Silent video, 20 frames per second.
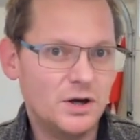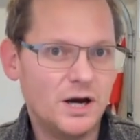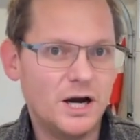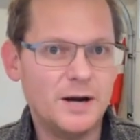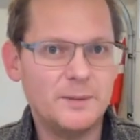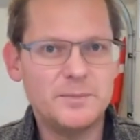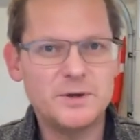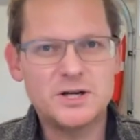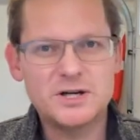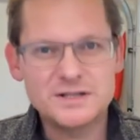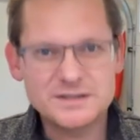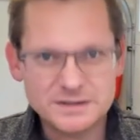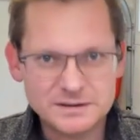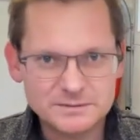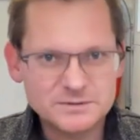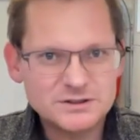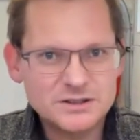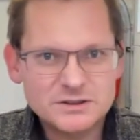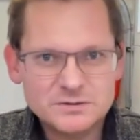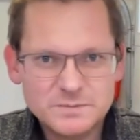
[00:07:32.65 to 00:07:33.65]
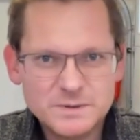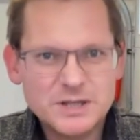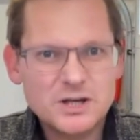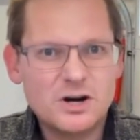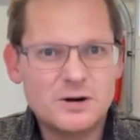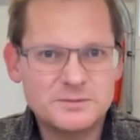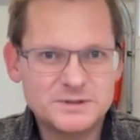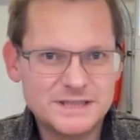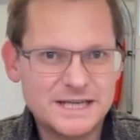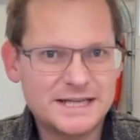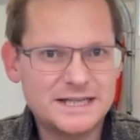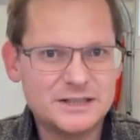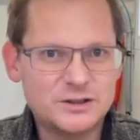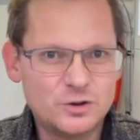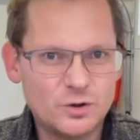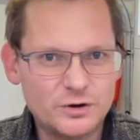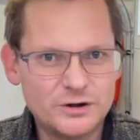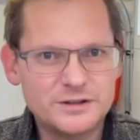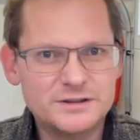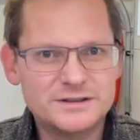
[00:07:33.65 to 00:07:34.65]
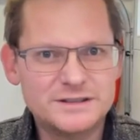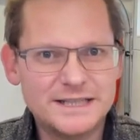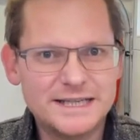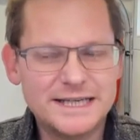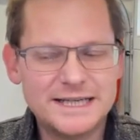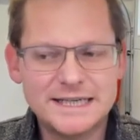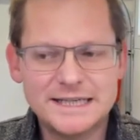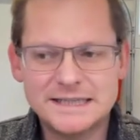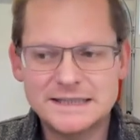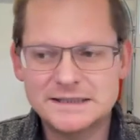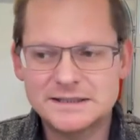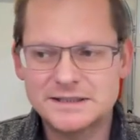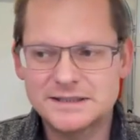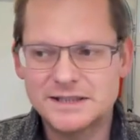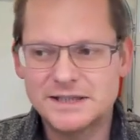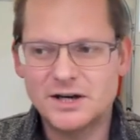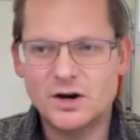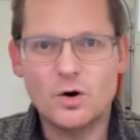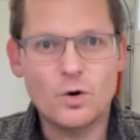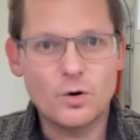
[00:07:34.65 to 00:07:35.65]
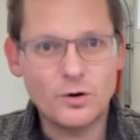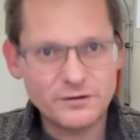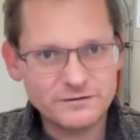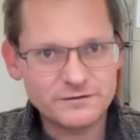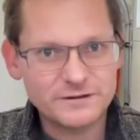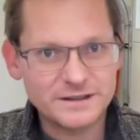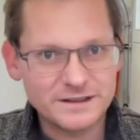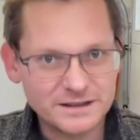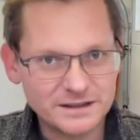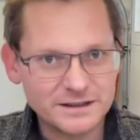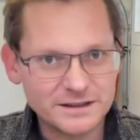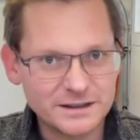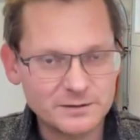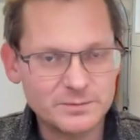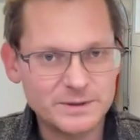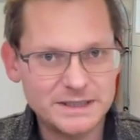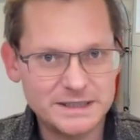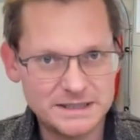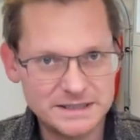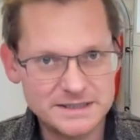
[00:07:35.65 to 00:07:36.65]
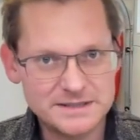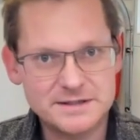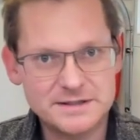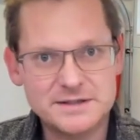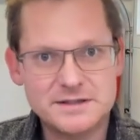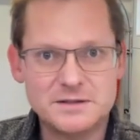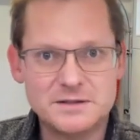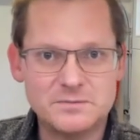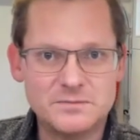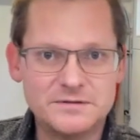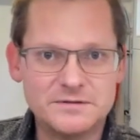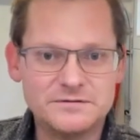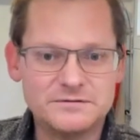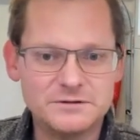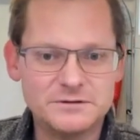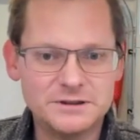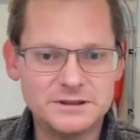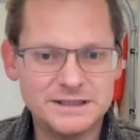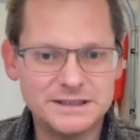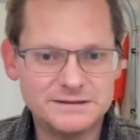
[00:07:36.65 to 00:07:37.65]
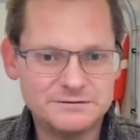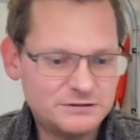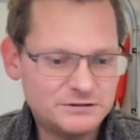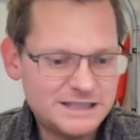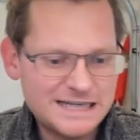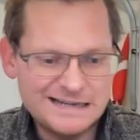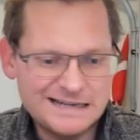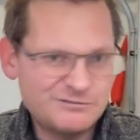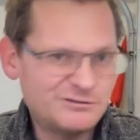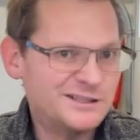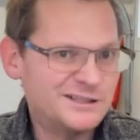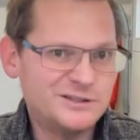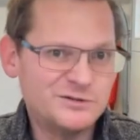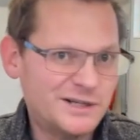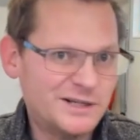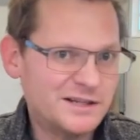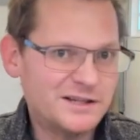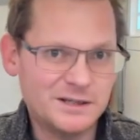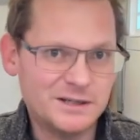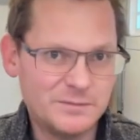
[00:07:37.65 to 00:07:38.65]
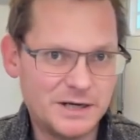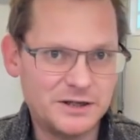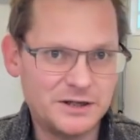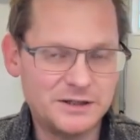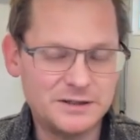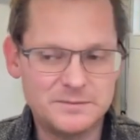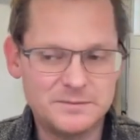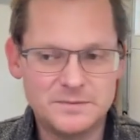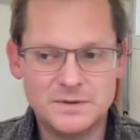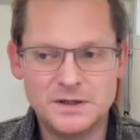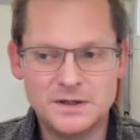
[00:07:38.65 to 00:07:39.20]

uh, because it just becomes kind of noise and orphaned a little bit in the system if we if we can't really do anything about it.